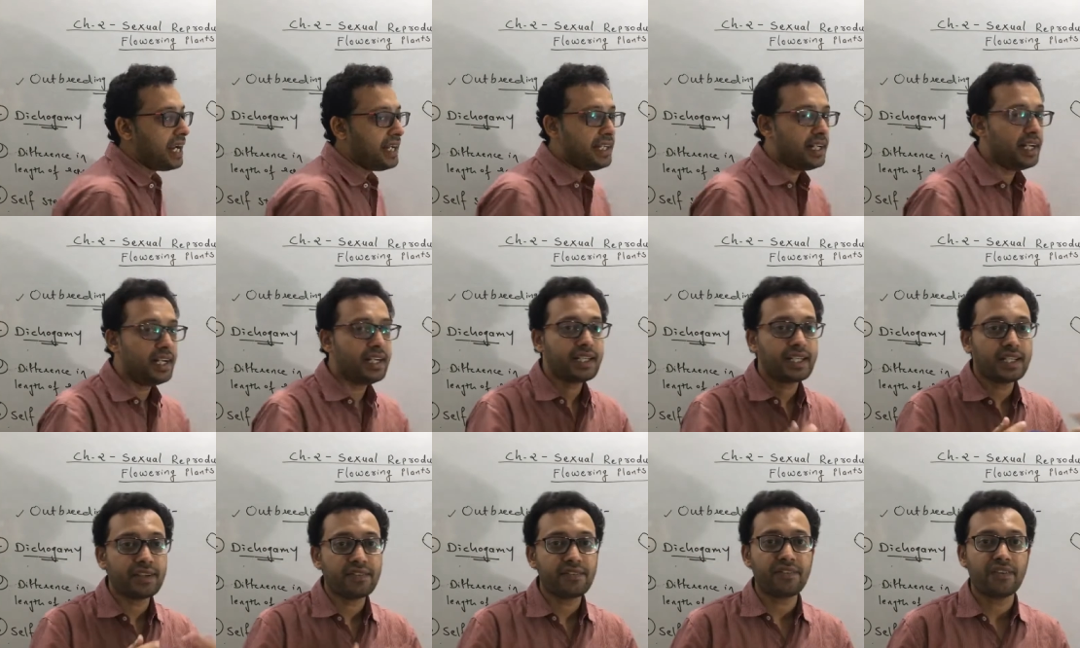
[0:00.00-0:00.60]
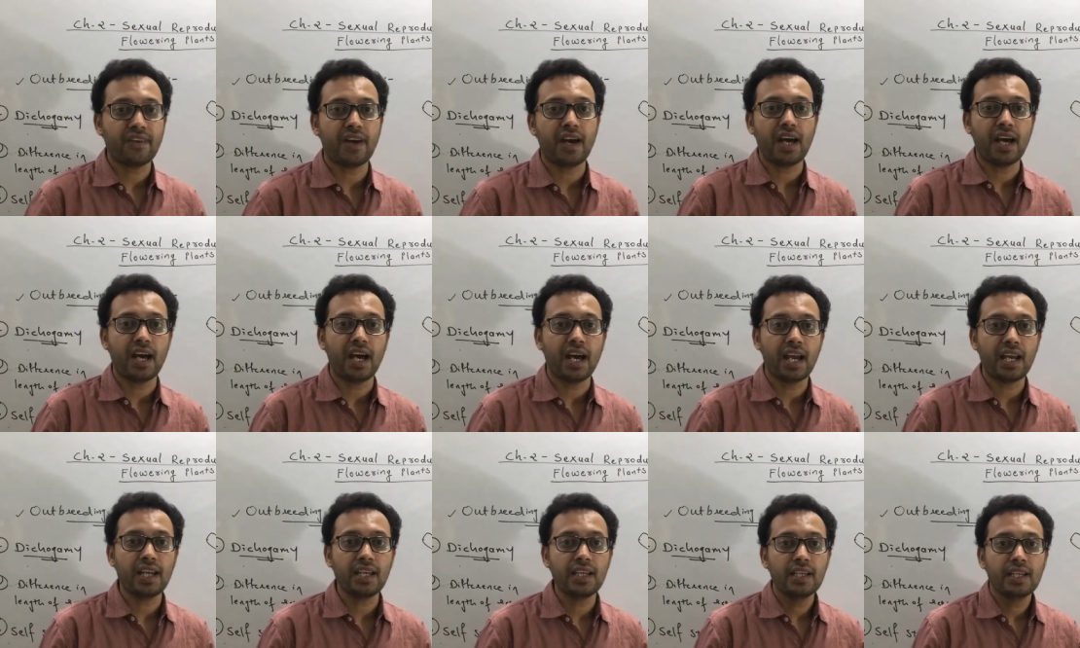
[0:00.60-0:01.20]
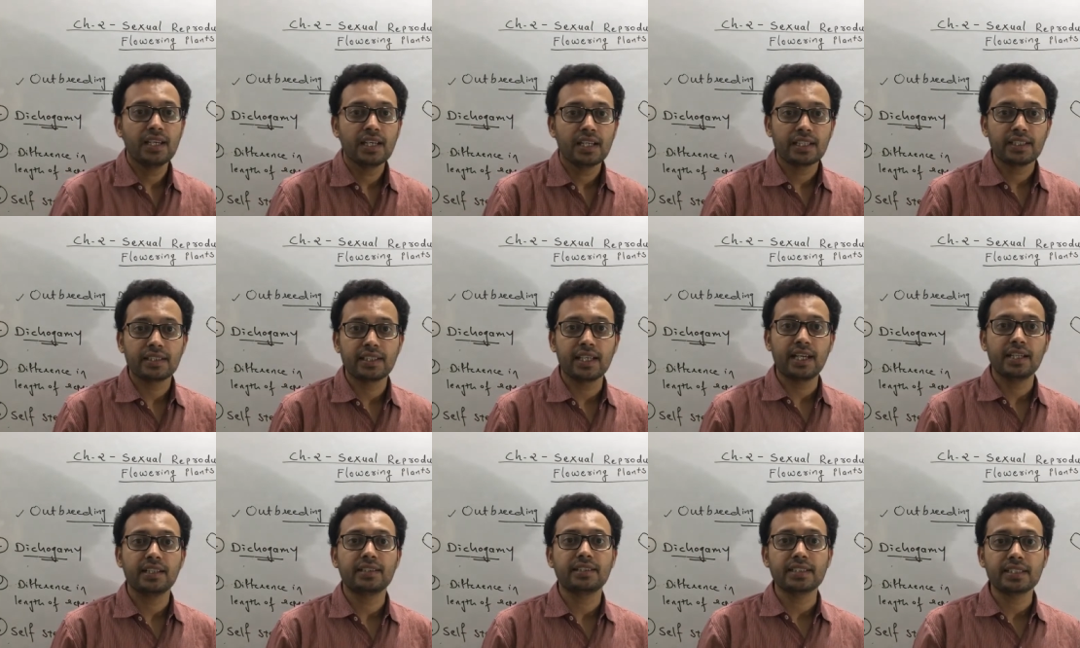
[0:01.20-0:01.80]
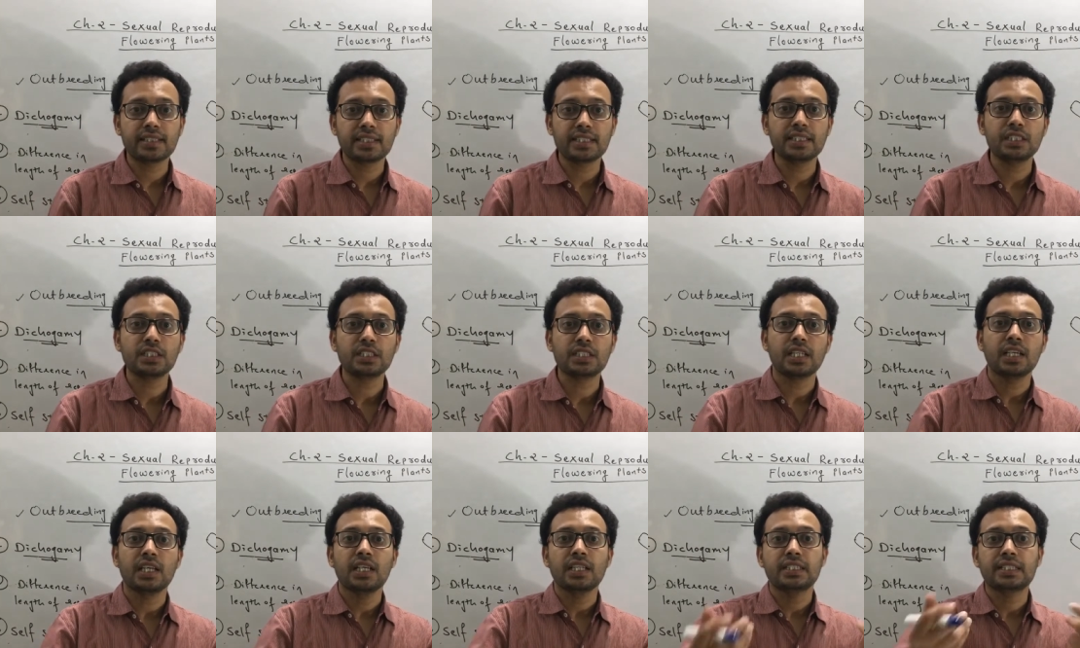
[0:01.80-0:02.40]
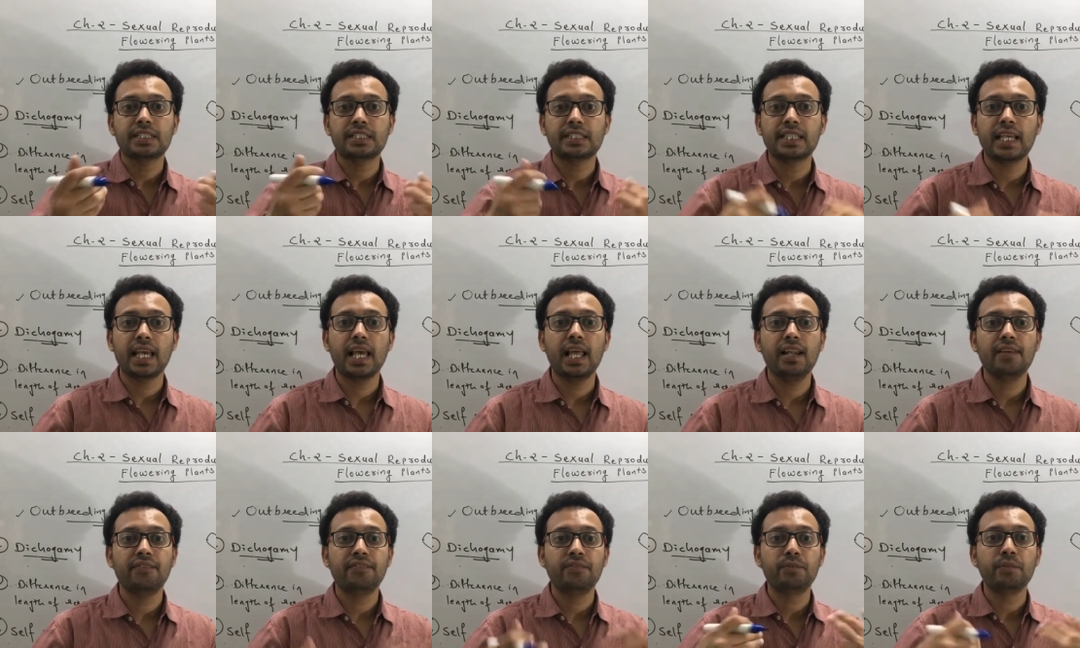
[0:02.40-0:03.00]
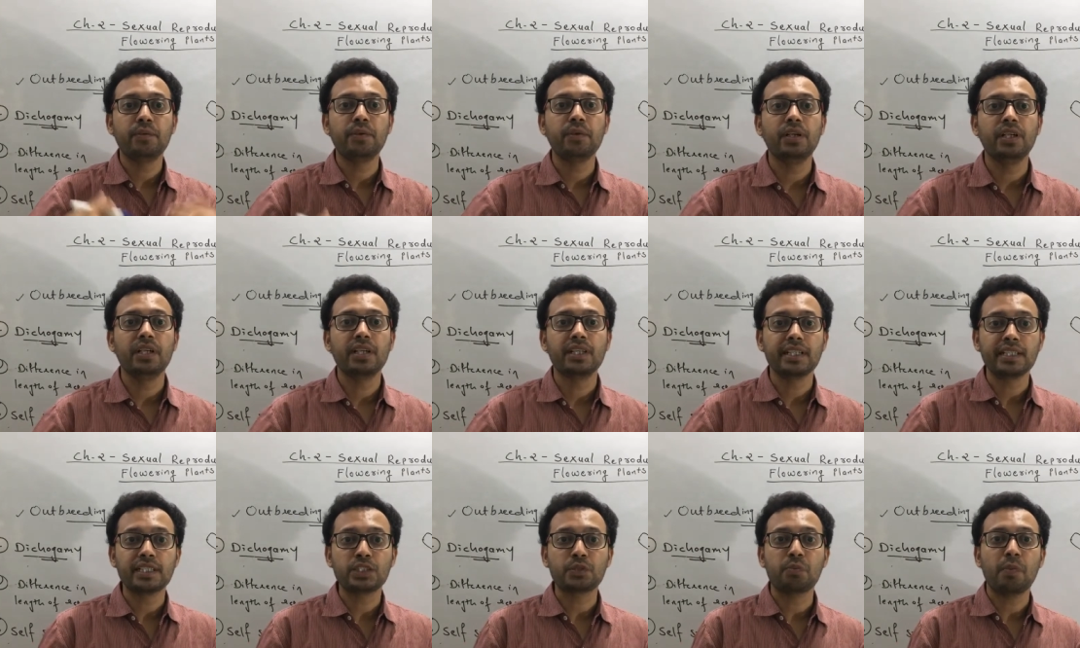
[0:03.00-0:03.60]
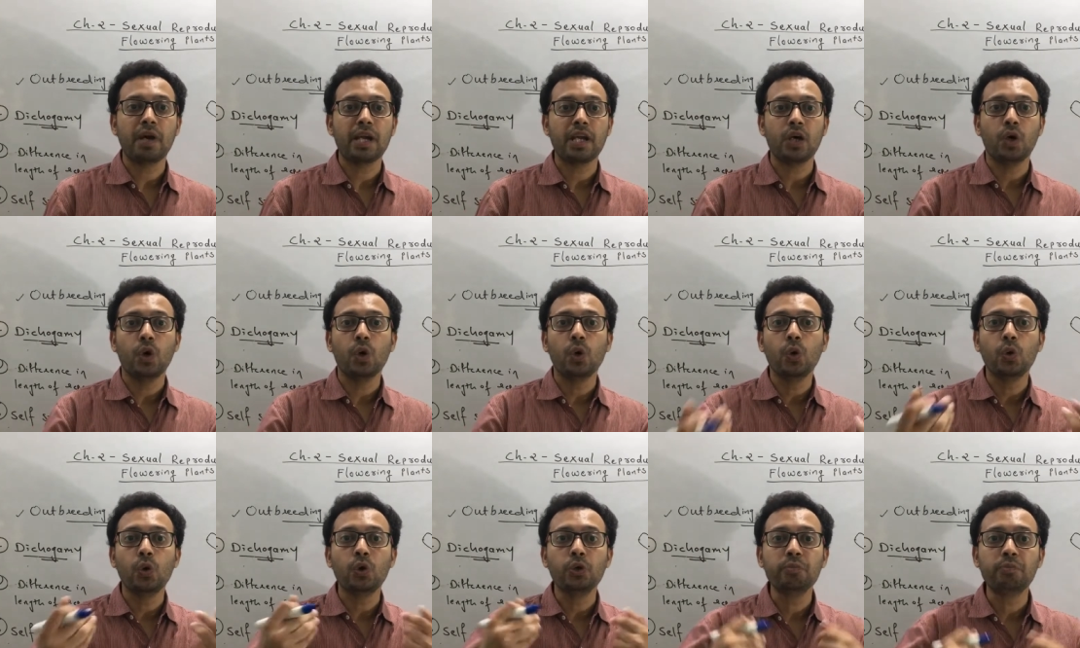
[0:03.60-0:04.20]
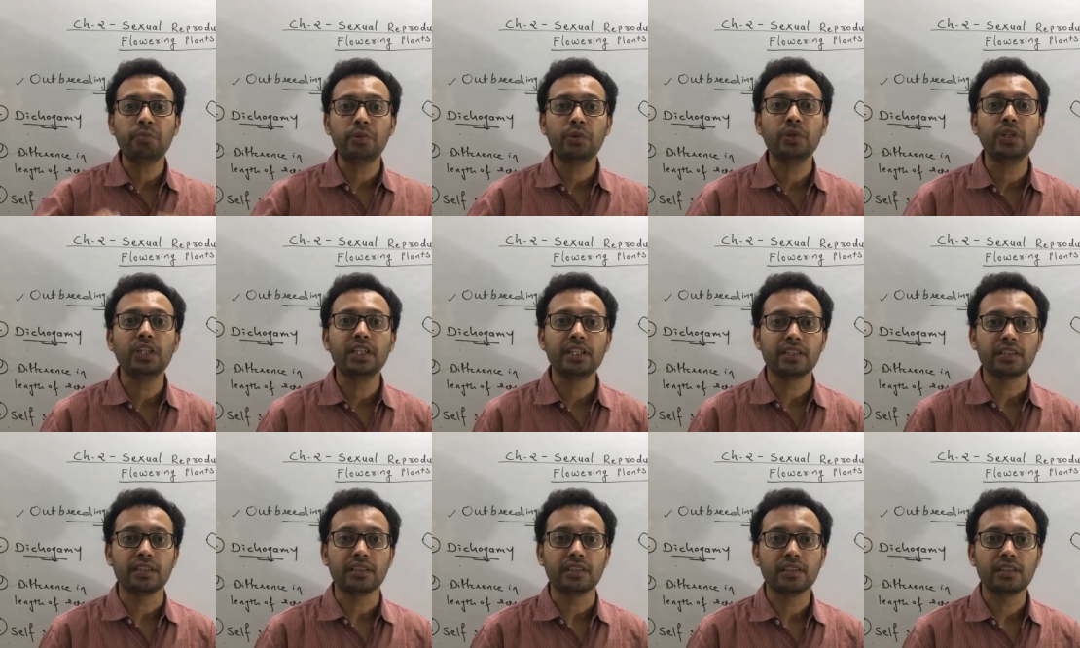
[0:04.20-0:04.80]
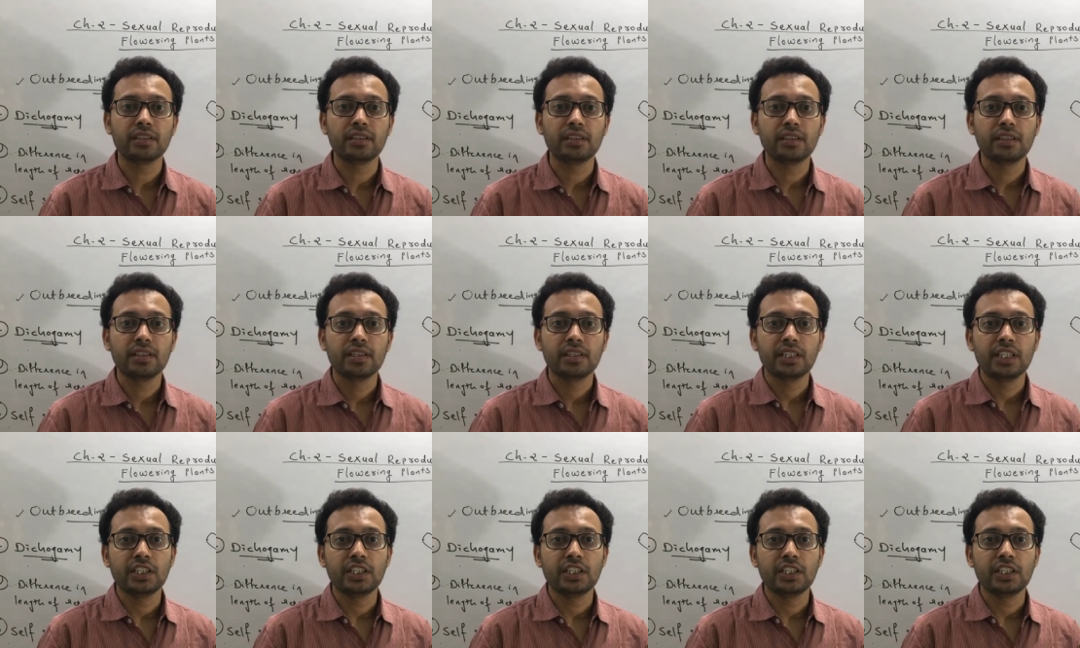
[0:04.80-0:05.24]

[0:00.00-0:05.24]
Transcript: identify that this is self pollen, it's my own pollen,